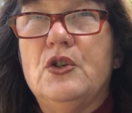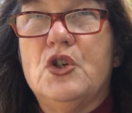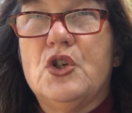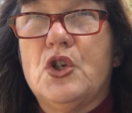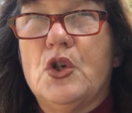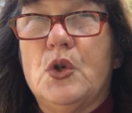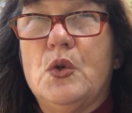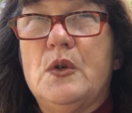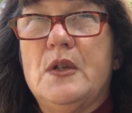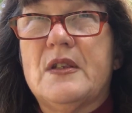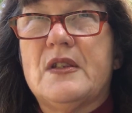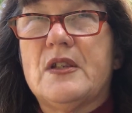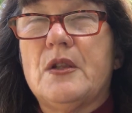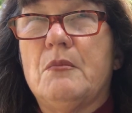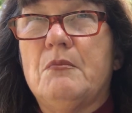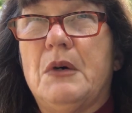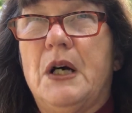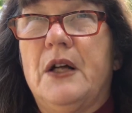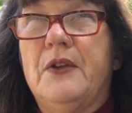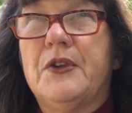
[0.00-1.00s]
June is
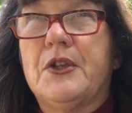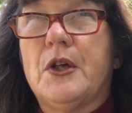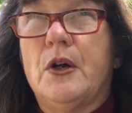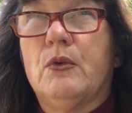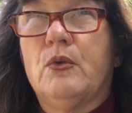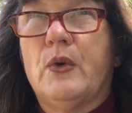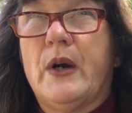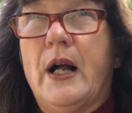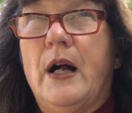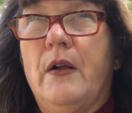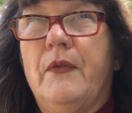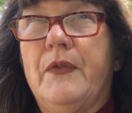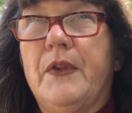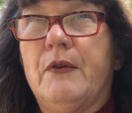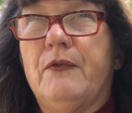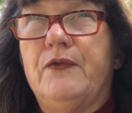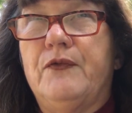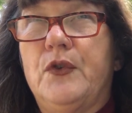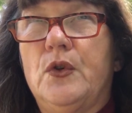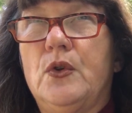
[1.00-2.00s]
the month around
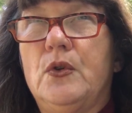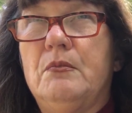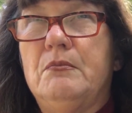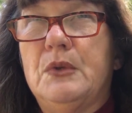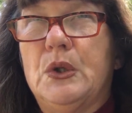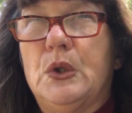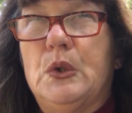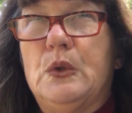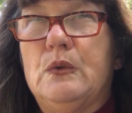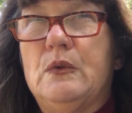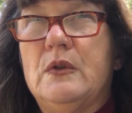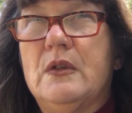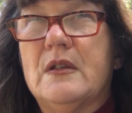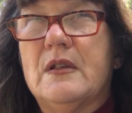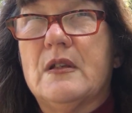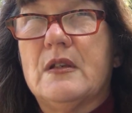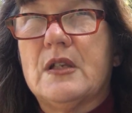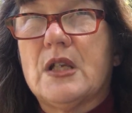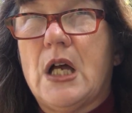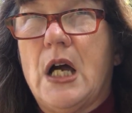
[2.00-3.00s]
the full moon
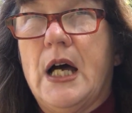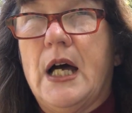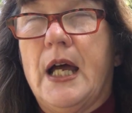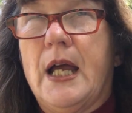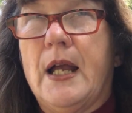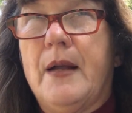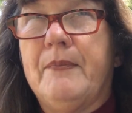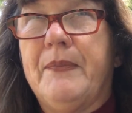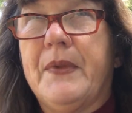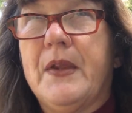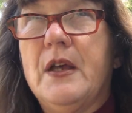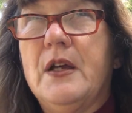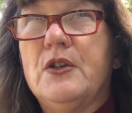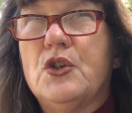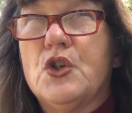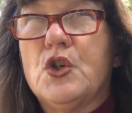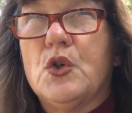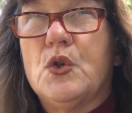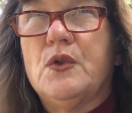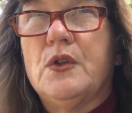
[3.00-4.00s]
time,
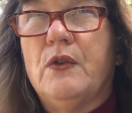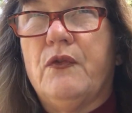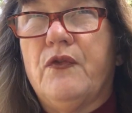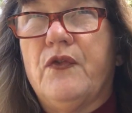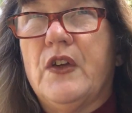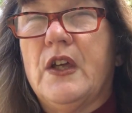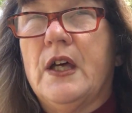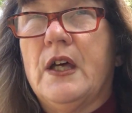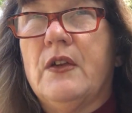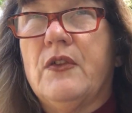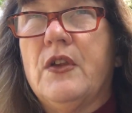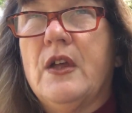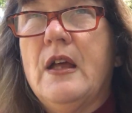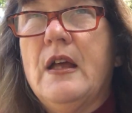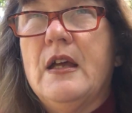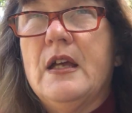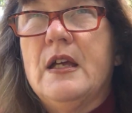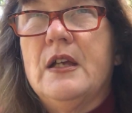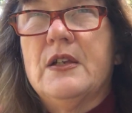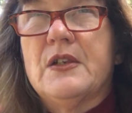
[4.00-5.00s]
June the 5th,
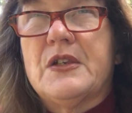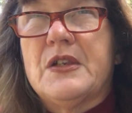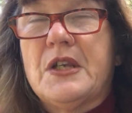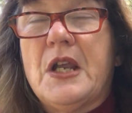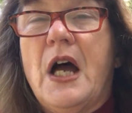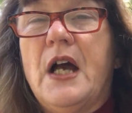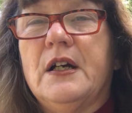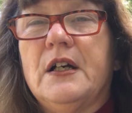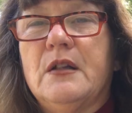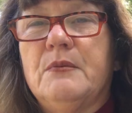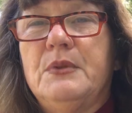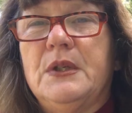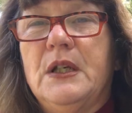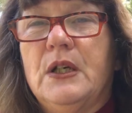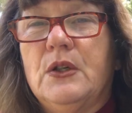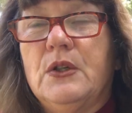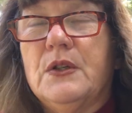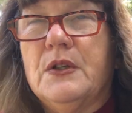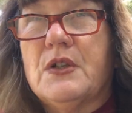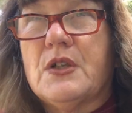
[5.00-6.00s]
is not going to be
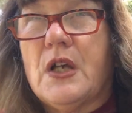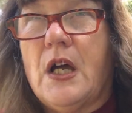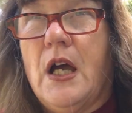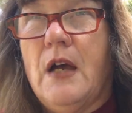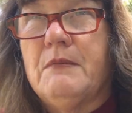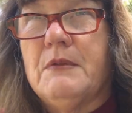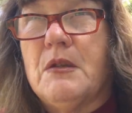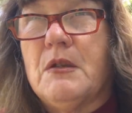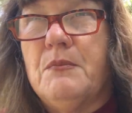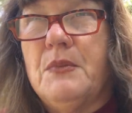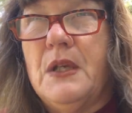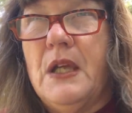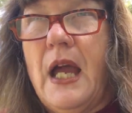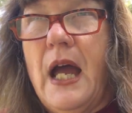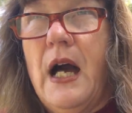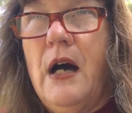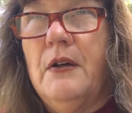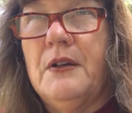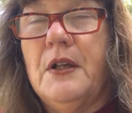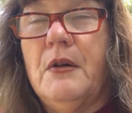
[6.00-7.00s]
a good time to be
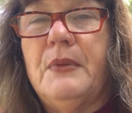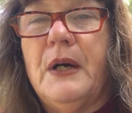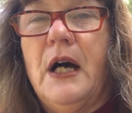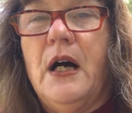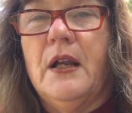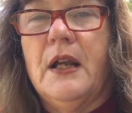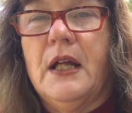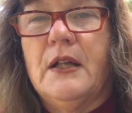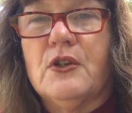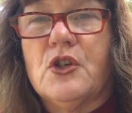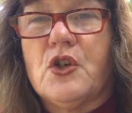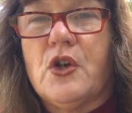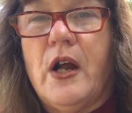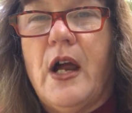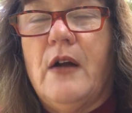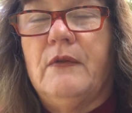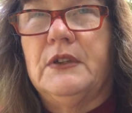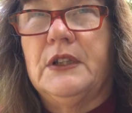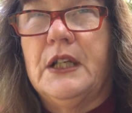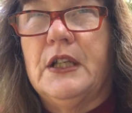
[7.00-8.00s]
out and about and
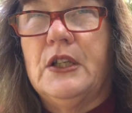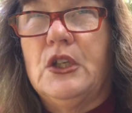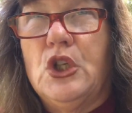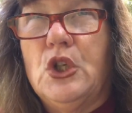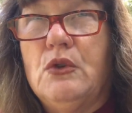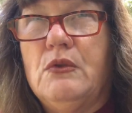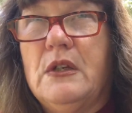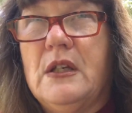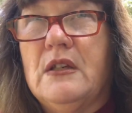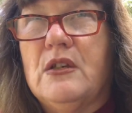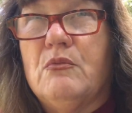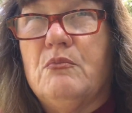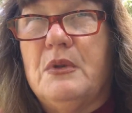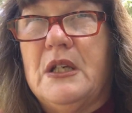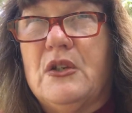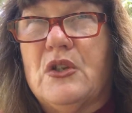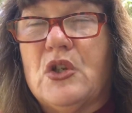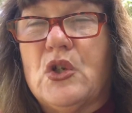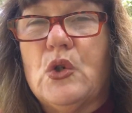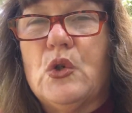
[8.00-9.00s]
traveling. You need to
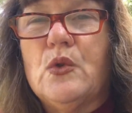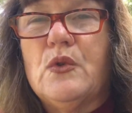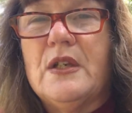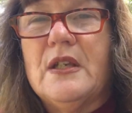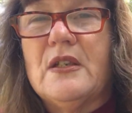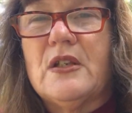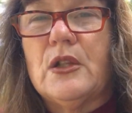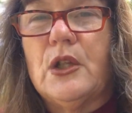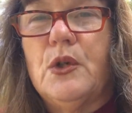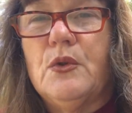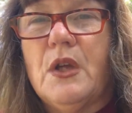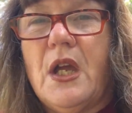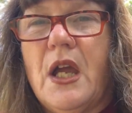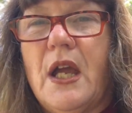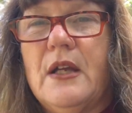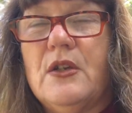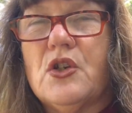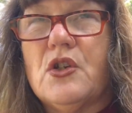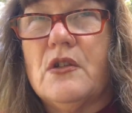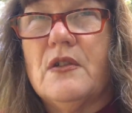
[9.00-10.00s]
be to these
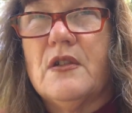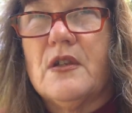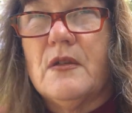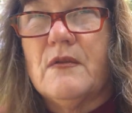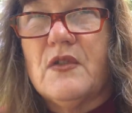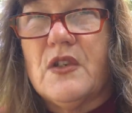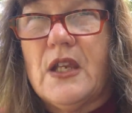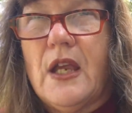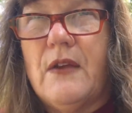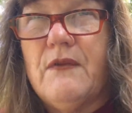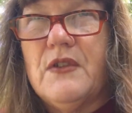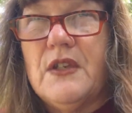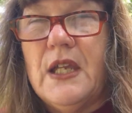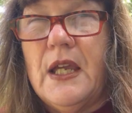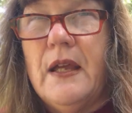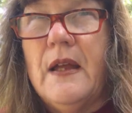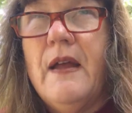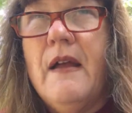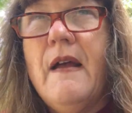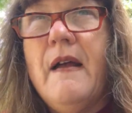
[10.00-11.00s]
locations of
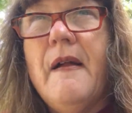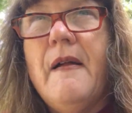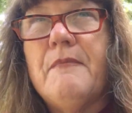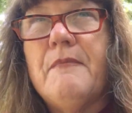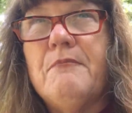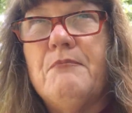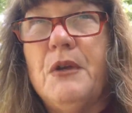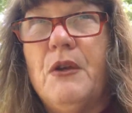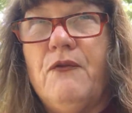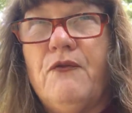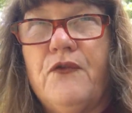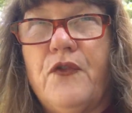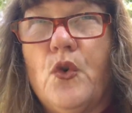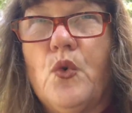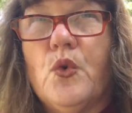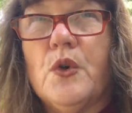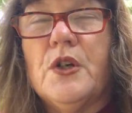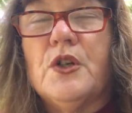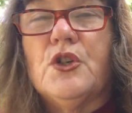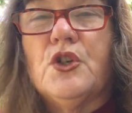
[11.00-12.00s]
safety
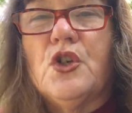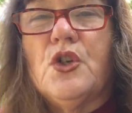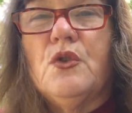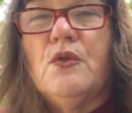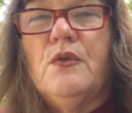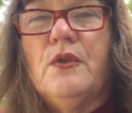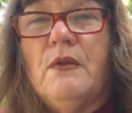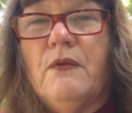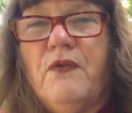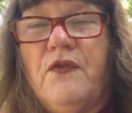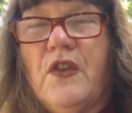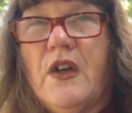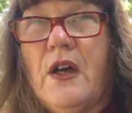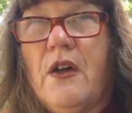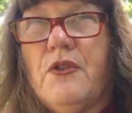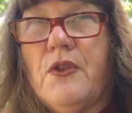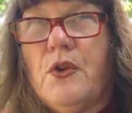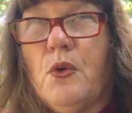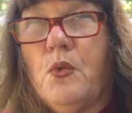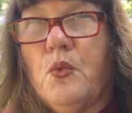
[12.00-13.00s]
before June the
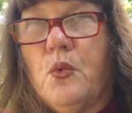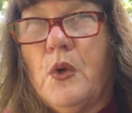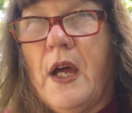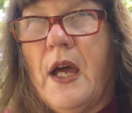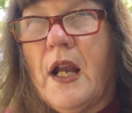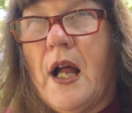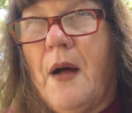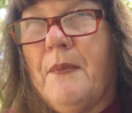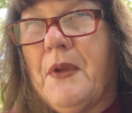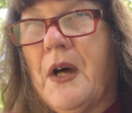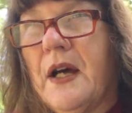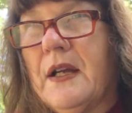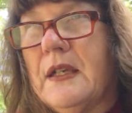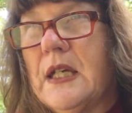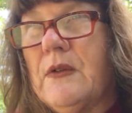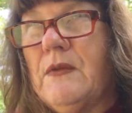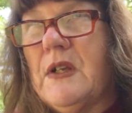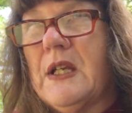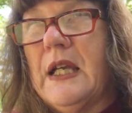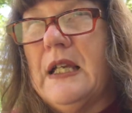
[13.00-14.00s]
5th. And I'm not
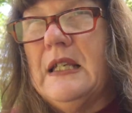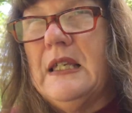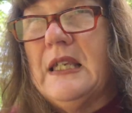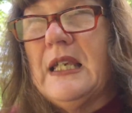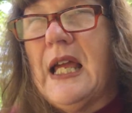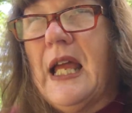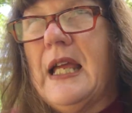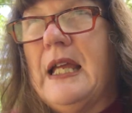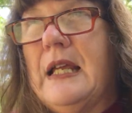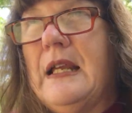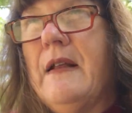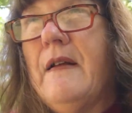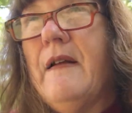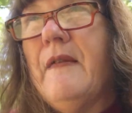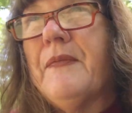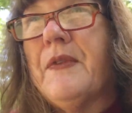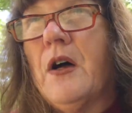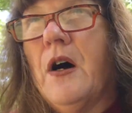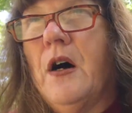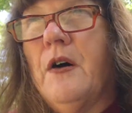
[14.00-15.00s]
giving a date
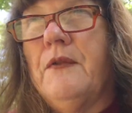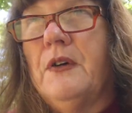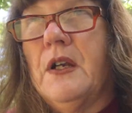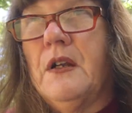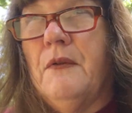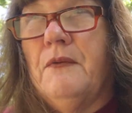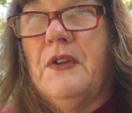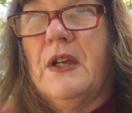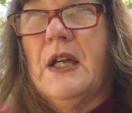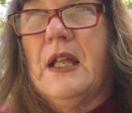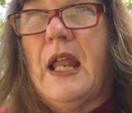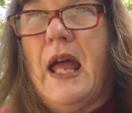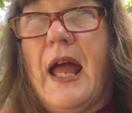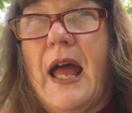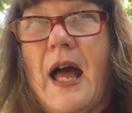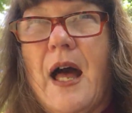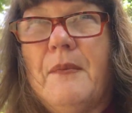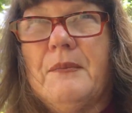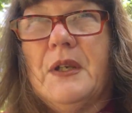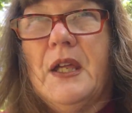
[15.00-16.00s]
of an event
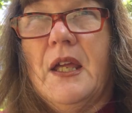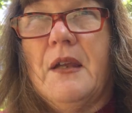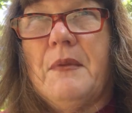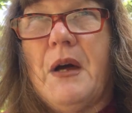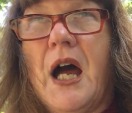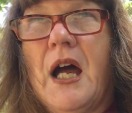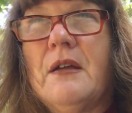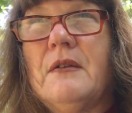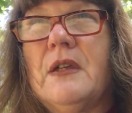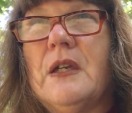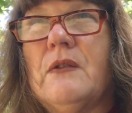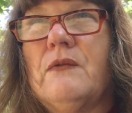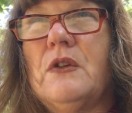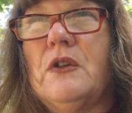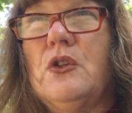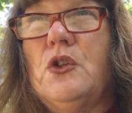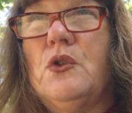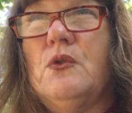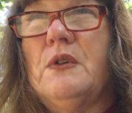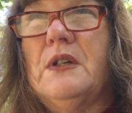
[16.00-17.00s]
happening. I'm
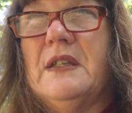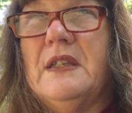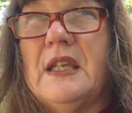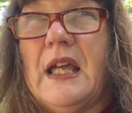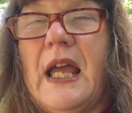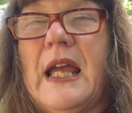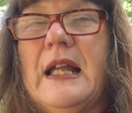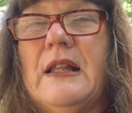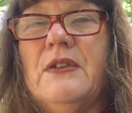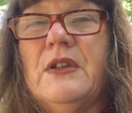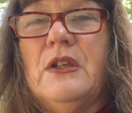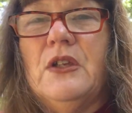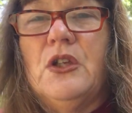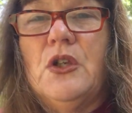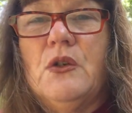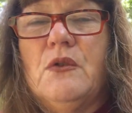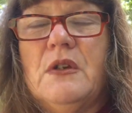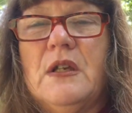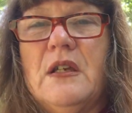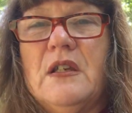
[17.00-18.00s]
giving you a date that
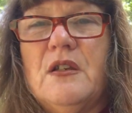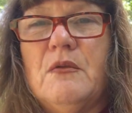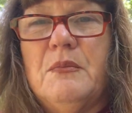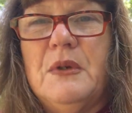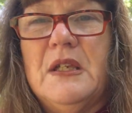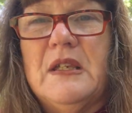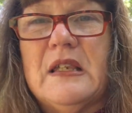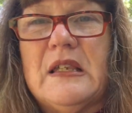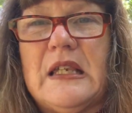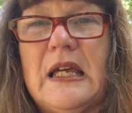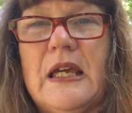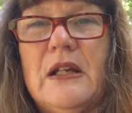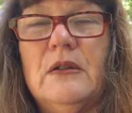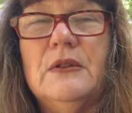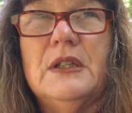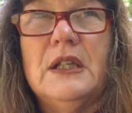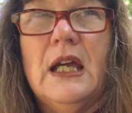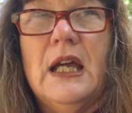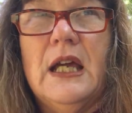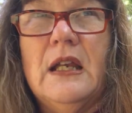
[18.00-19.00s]
you need to be
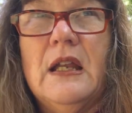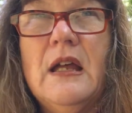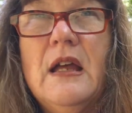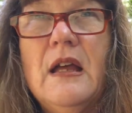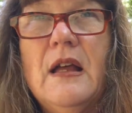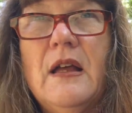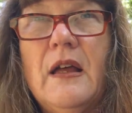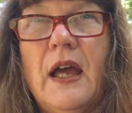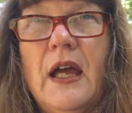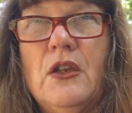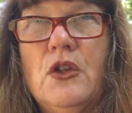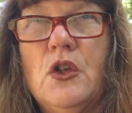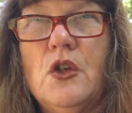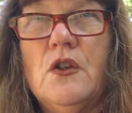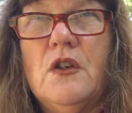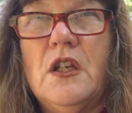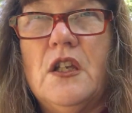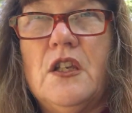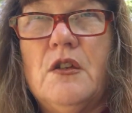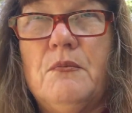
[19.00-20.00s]
settled in and you
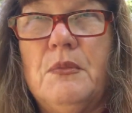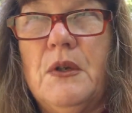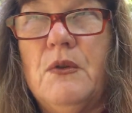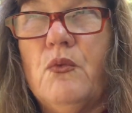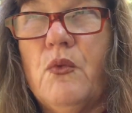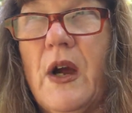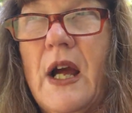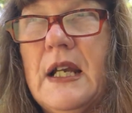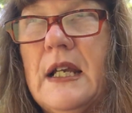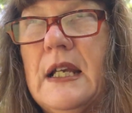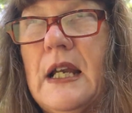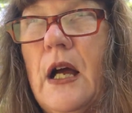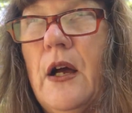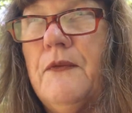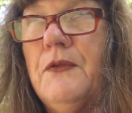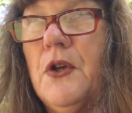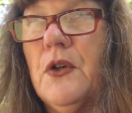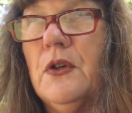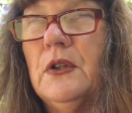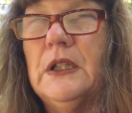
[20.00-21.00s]
need to be ready. Now,
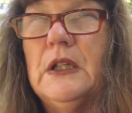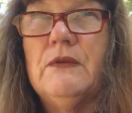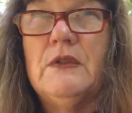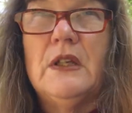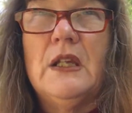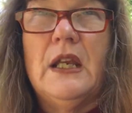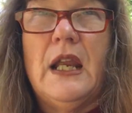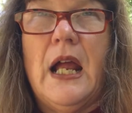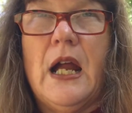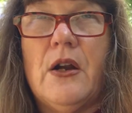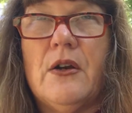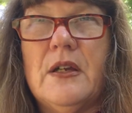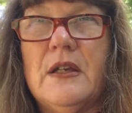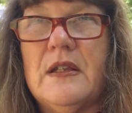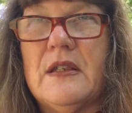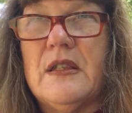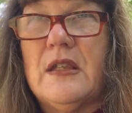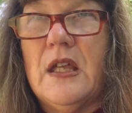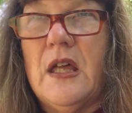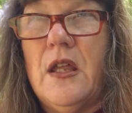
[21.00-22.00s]
if you're living in
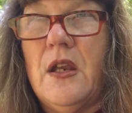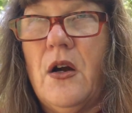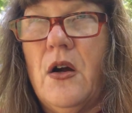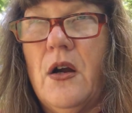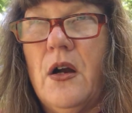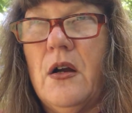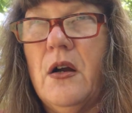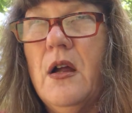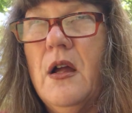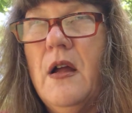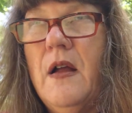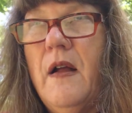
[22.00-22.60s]
areas that are